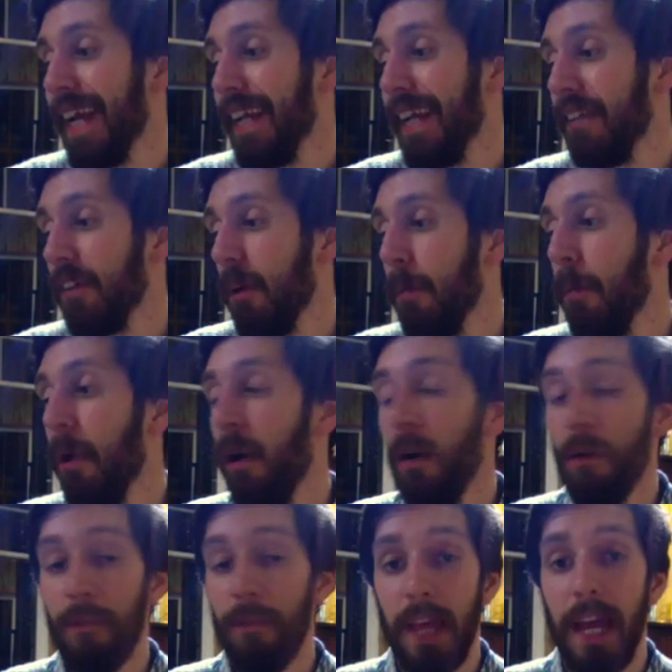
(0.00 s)
it's got a
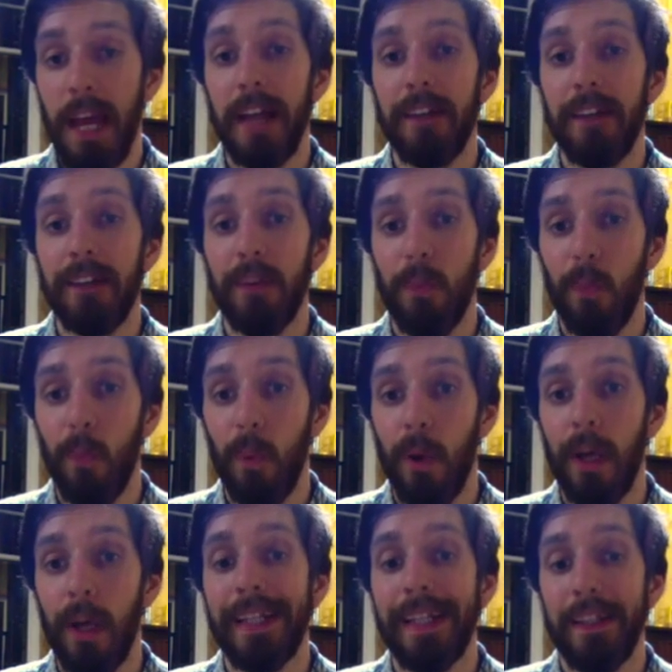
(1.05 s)
bar of that.
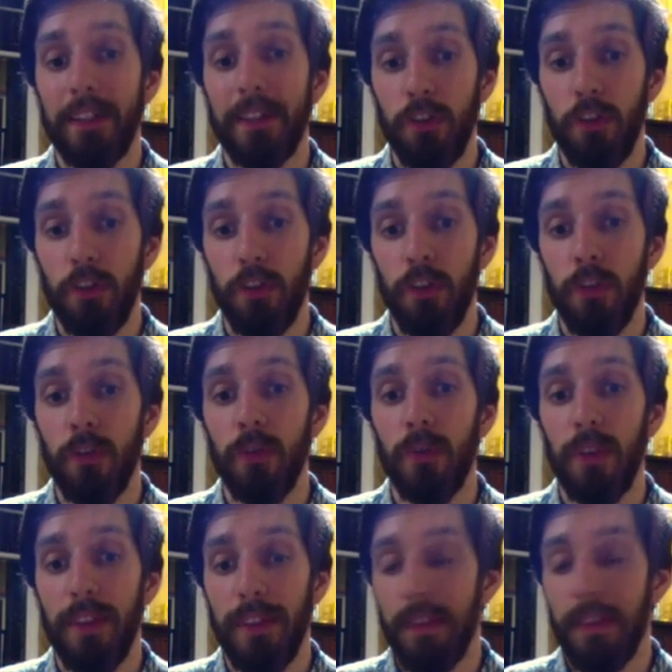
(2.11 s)
1, 2,
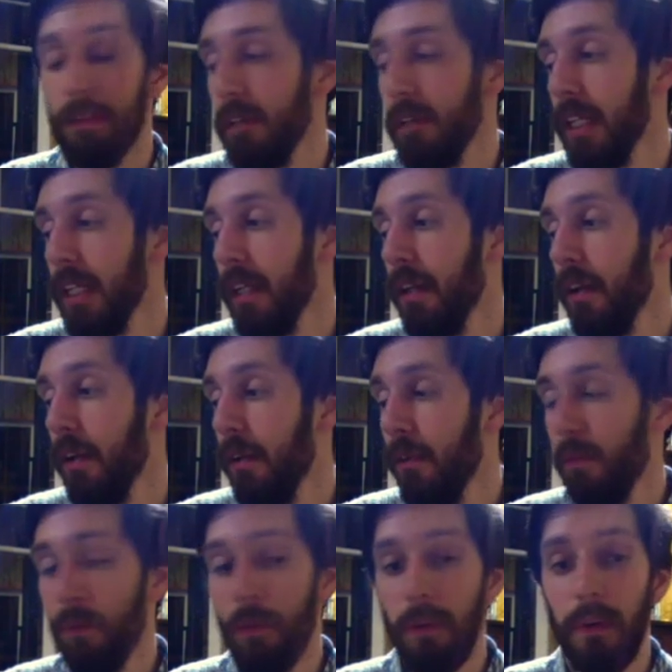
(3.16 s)
3,
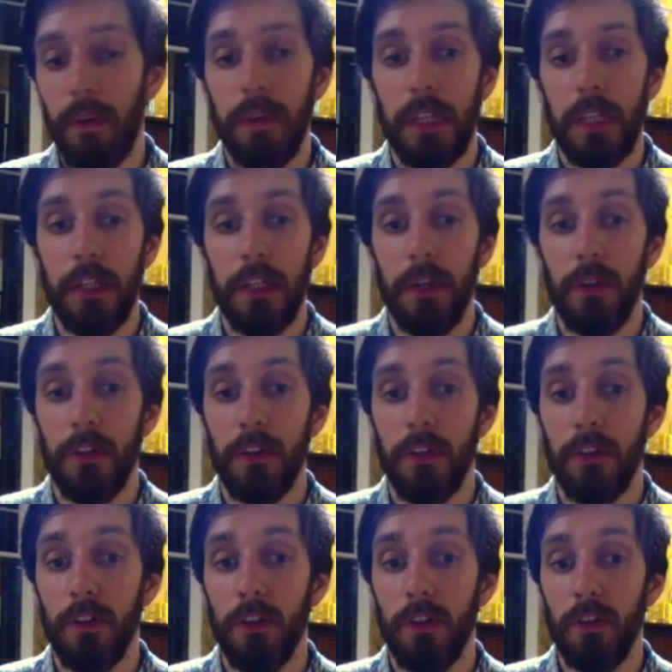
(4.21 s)
4. Then you go to
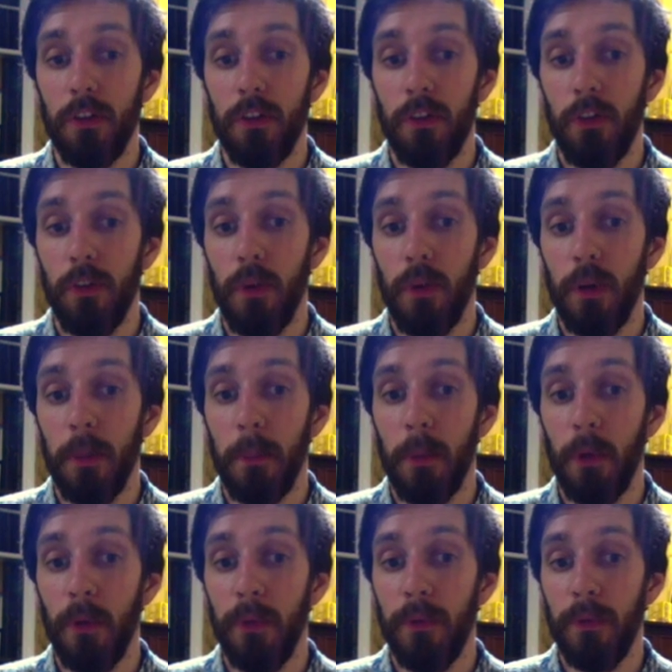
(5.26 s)
2 on
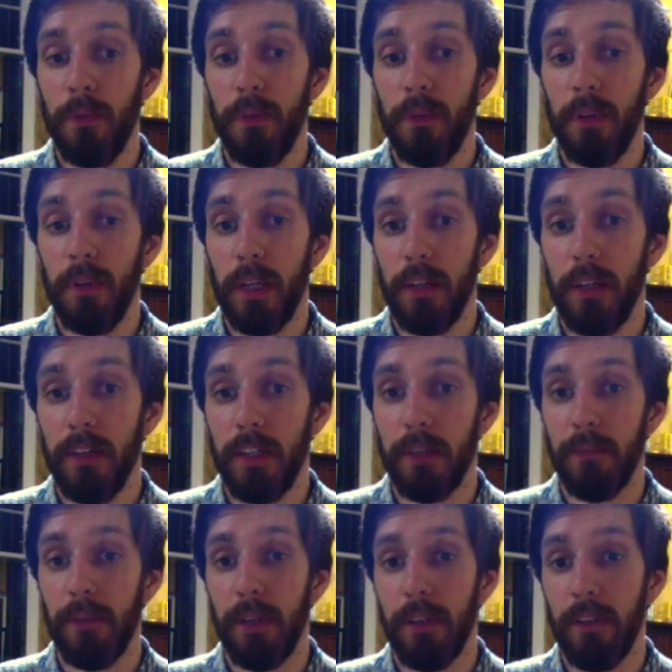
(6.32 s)
both.
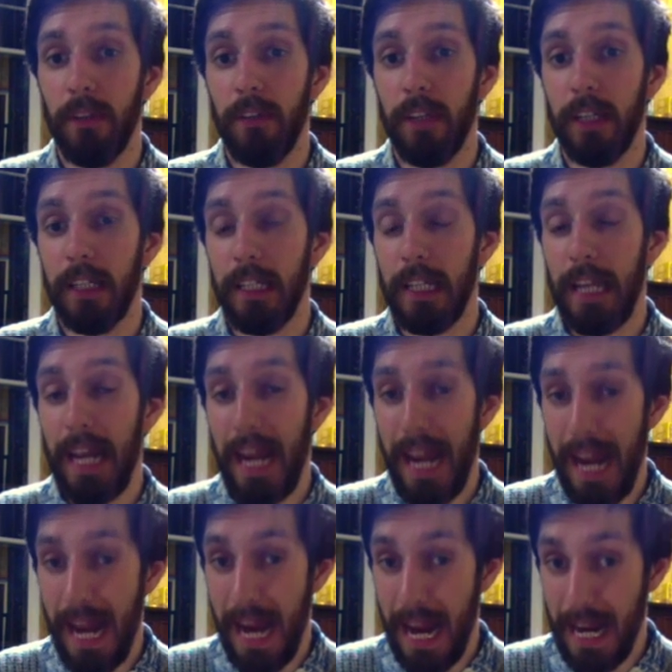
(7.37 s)
2nd fret on 2nd
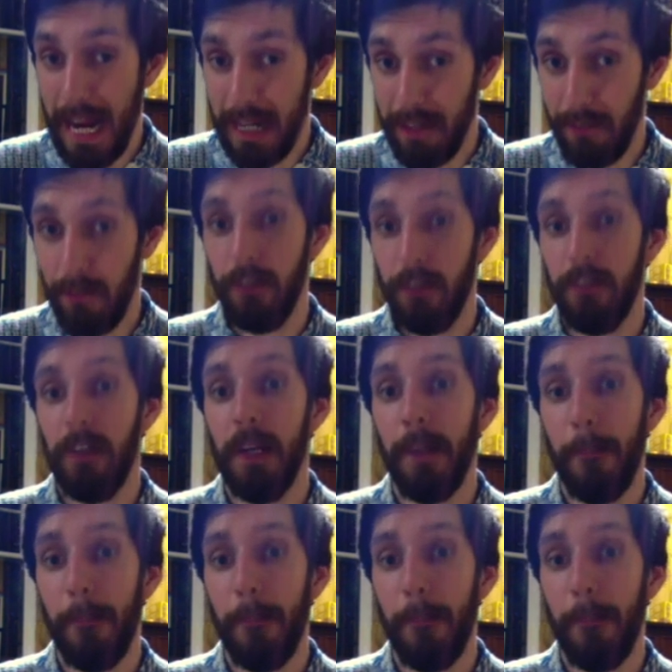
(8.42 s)
and 1st string.